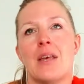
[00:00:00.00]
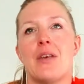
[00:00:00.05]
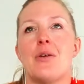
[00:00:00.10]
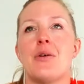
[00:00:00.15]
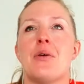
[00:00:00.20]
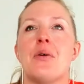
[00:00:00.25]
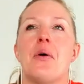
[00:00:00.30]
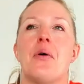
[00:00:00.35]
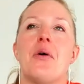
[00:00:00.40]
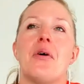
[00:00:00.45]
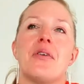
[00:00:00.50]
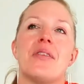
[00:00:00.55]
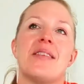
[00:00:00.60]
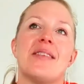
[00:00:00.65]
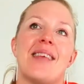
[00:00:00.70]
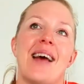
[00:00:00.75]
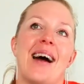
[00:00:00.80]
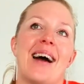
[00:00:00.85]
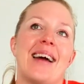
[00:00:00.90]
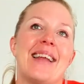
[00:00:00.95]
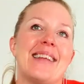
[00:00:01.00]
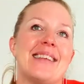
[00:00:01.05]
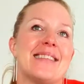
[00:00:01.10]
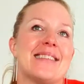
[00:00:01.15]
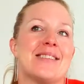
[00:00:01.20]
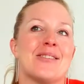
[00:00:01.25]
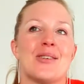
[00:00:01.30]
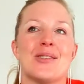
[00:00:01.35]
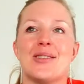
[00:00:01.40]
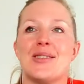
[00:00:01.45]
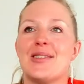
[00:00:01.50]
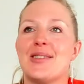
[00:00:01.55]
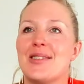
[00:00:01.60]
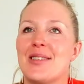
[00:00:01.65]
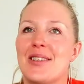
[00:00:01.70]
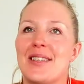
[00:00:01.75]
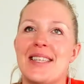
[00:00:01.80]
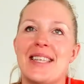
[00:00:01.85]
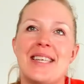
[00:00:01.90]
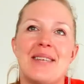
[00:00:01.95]
you know, outside it's not
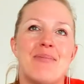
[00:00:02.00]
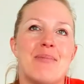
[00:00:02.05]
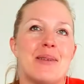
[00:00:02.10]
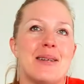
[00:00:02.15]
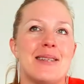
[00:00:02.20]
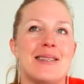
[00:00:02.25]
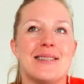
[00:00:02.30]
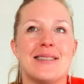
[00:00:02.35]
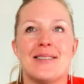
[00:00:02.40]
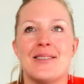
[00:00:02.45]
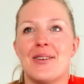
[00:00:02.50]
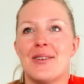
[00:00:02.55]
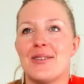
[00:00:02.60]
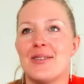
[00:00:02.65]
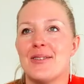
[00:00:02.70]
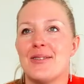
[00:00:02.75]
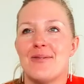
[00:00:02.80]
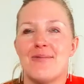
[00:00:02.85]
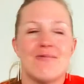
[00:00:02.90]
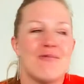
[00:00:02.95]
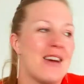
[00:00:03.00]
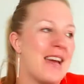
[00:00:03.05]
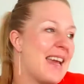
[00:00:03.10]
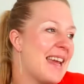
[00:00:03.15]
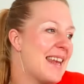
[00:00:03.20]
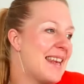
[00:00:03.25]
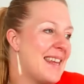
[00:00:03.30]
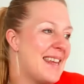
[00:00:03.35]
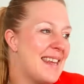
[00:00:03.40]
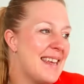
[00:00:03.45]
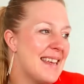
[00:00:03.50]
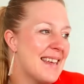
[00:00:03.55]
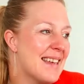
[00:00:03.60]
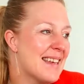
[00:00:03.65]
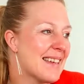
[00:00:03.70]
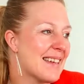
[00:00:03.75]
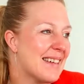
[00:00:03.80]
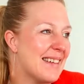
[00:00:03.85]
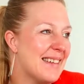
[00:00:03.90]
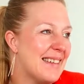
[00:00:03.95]
sunny, but it's not
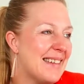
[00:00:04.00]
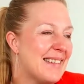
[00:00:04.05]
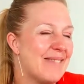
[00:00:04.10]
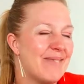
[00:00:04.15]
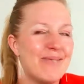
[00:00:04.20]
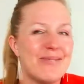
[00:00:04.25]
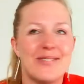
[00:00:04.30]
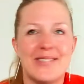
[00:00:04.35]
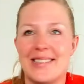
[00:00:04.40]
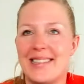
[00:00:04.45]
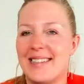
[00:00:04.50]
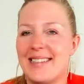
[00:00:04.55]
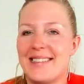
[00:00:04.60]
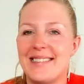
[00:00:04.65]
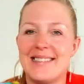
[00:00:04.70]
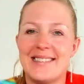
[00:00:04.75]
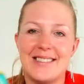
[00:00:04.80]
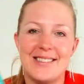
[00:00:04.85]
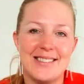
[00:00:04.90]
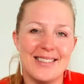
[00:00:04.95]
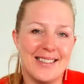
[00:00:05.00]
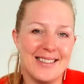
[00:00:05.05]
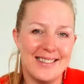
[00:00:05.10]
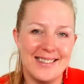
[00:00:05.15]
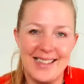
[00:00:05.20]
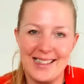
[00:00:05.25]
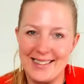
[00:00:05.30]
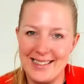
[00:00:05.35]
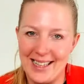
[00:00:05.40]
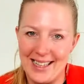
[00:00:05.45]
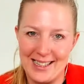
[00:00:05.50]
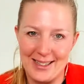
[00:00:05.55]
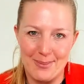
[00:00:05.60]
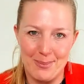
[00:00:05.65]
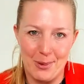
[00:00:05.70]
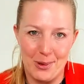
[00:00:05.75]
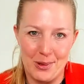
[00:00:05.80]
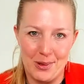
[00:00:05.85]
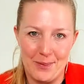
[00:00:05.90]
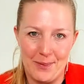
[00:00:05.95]
raining. It's just that
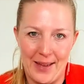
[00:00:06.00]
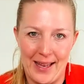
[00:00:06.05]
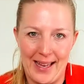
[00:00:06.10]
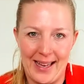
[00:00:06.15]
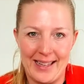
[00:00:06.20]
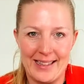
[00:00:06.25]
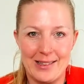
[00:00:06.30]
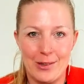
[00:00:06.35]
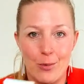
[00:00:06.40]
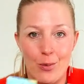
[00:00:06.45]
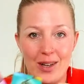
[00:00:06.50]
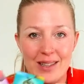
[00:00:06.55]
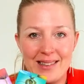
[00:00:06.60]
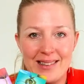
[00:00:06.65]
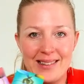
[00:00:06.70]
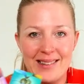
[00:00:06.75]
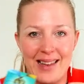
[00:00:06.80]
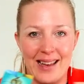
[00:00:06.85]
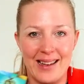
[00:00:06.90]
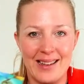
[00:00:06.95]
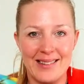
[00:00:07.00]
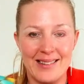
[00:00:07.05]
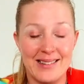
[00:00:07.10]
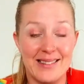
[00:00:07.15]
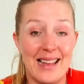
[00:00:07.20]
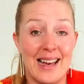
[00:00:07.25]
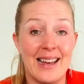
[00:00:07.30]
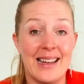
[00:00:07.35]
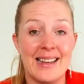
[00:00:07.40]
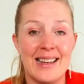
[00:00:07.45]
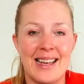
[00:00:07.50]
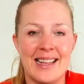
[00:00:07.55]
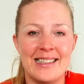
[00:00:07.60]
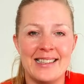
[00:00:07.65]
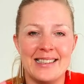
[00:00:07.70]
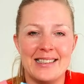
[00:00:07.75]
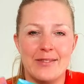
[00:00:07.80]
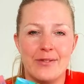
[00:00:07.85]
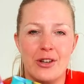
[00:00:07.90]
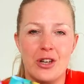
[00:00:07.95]
atmosphere. It's quite
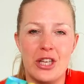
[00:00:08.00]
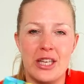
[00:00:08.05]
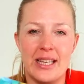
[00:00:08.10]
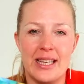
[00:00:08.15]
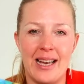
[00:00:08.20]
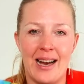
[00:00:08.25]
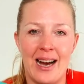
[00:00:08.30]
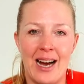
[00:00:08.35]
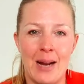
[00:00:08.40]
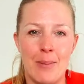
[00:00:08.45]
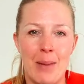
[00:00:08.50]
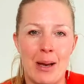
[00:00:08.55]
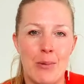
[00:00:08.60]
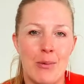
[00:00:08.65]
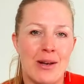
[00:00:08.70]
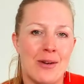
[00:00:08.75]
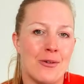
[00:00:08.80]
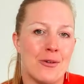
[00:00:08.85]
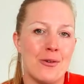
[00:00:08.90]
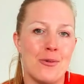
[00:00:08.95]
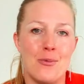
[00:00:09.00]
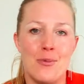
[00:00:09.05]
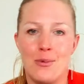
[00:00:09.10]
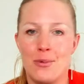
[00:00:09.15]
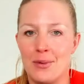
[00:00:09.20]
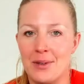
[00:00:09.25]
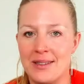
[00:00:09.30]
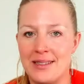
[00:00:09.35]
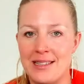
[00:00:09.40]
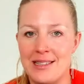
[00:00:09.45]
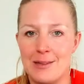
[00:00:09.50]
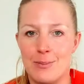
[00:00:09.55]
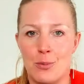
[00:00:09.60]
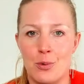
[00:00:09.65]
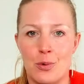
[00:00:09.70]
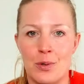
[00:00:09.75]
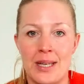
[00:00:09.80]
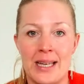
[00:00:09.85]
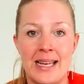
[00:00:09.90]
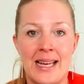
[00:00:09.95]
stagnant. It's very calm. I went on a walk this
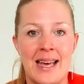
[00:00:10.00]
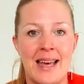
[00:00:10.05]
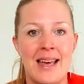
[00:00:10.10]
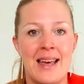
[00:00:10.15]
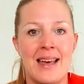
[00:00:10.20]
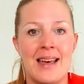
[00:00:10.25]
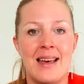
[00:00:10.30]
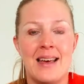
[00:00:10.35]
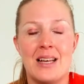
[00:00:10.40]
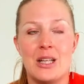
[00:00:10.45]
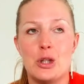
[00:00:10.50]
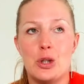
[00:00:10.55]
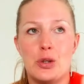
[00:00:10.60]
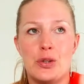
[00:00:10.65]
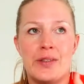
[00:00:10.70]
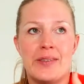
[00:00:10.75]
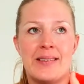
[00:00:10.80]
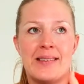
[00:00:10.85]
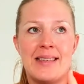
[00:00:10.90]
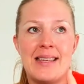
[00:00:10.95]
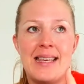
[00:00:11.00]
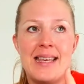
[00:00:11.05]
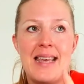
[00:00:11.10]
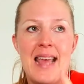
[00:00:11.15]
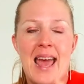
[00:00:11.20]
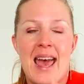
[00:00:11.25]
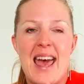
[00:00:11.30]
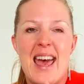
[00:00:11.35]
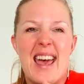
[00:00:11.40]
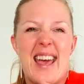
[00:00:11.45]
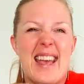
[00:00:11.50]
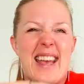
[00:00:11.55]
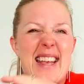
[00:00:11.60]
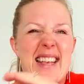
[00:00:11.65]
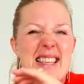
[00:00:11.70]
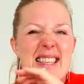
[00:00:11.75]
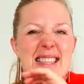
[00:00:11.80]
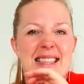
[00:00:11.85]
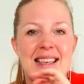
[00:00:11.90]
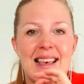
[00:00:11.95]
morning. The sea
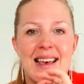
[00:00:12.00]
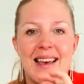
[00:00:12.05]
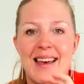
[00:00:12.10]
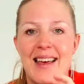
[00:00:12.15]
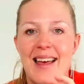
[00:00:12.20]
is